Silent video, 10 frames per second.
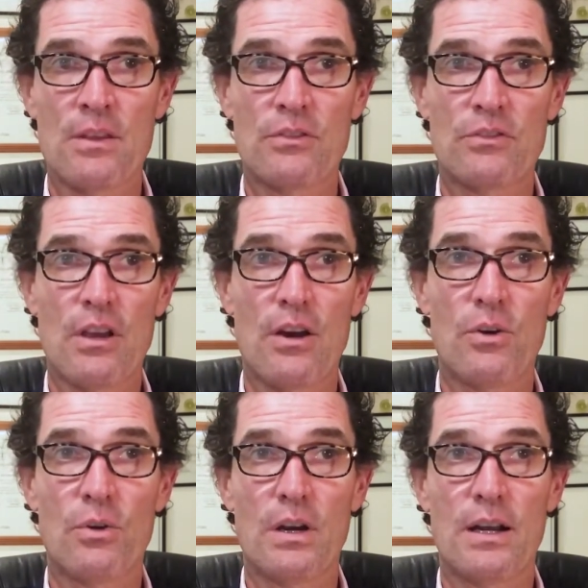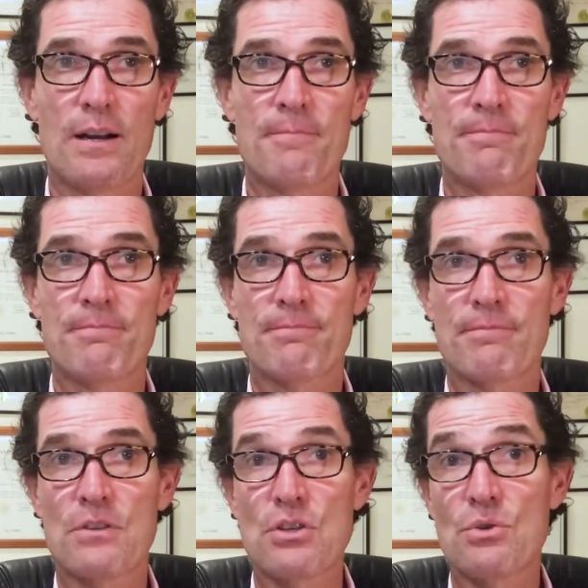So
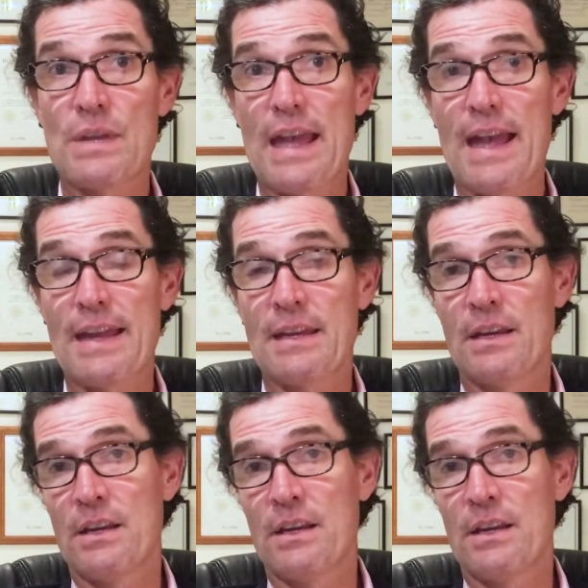the UK